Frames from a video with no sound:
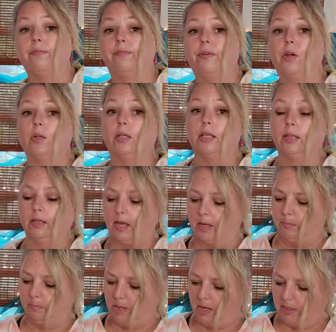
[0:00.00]
a fairly
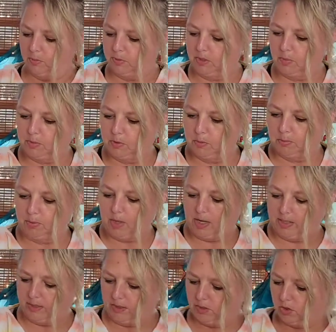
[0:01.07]
light box, which I'm
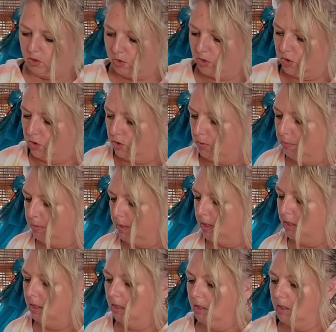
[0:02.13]
surprised because there should
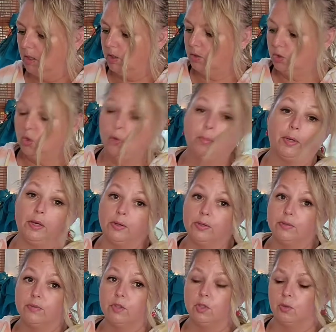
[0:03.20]
be two
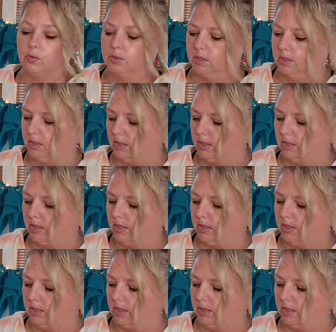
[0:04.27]
pairs of shoes